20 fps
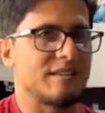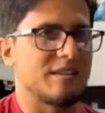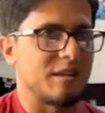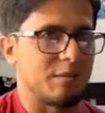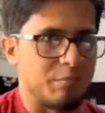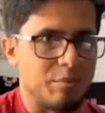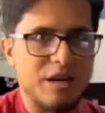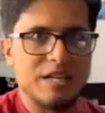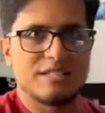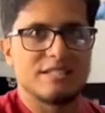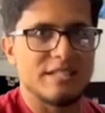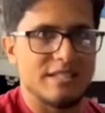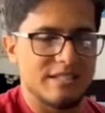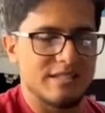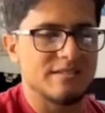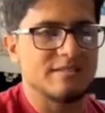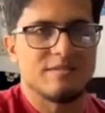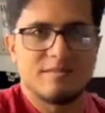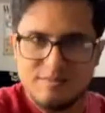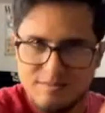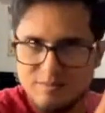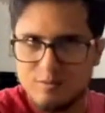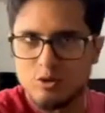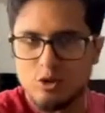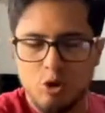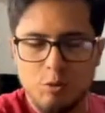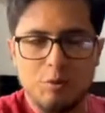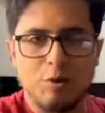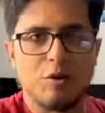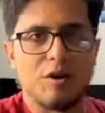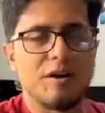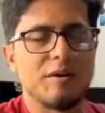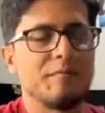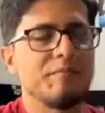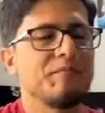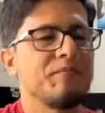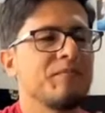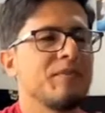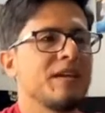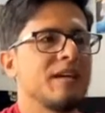the president, Noboa,
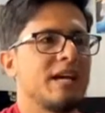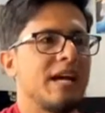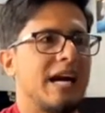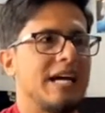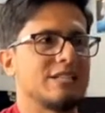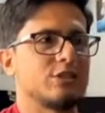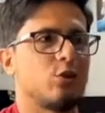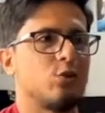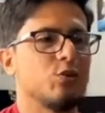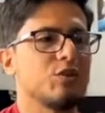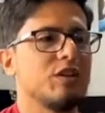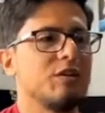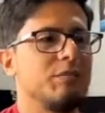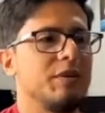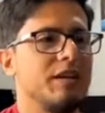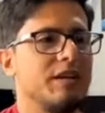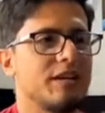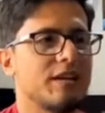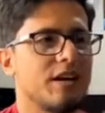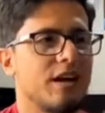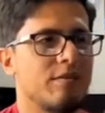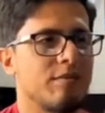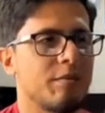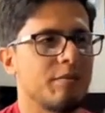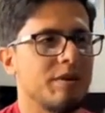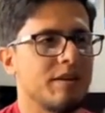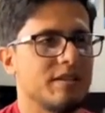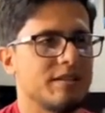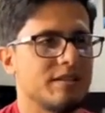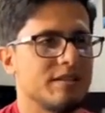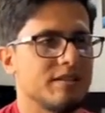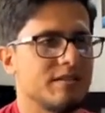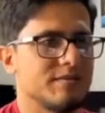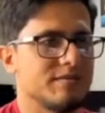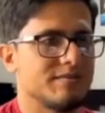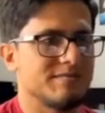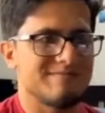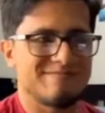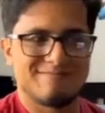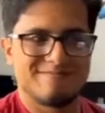has only been in government
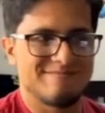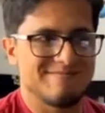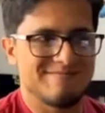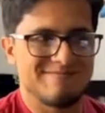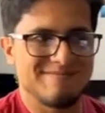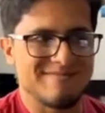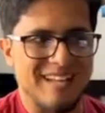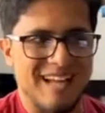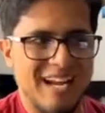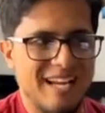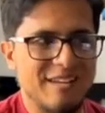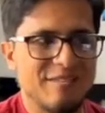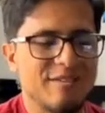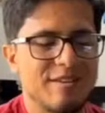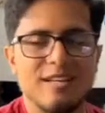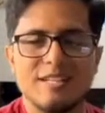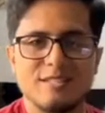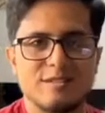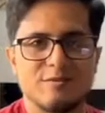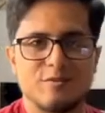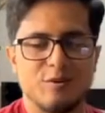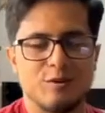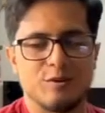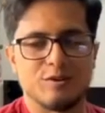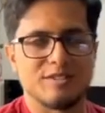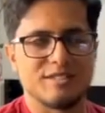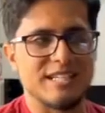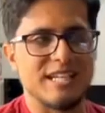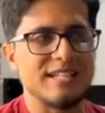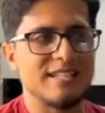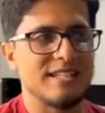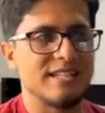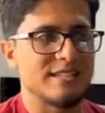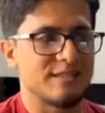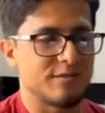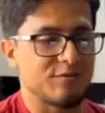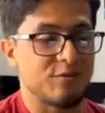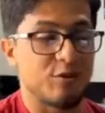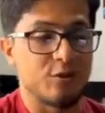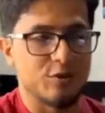not even his full
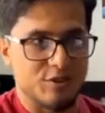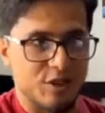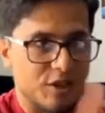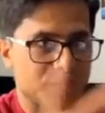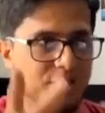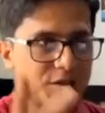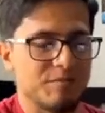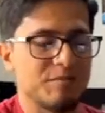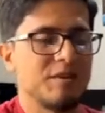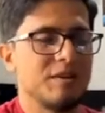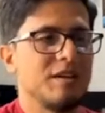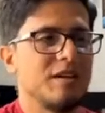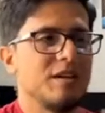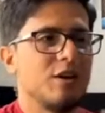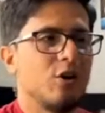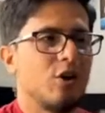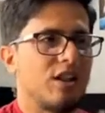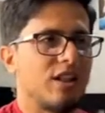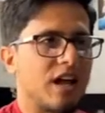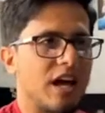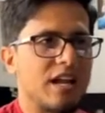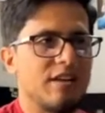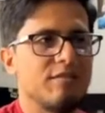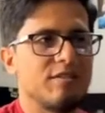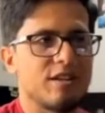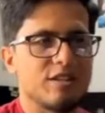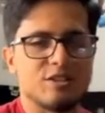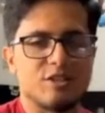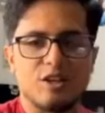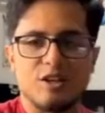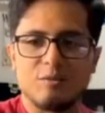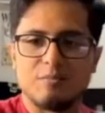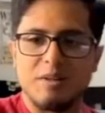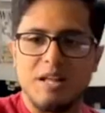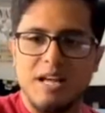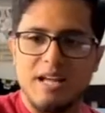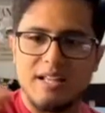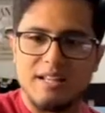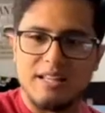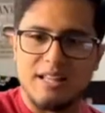term, not even the term
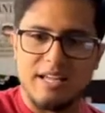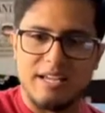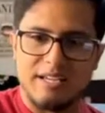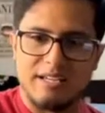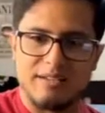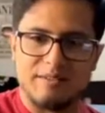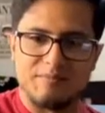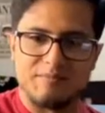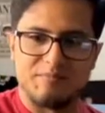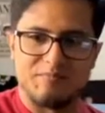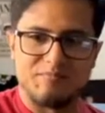that like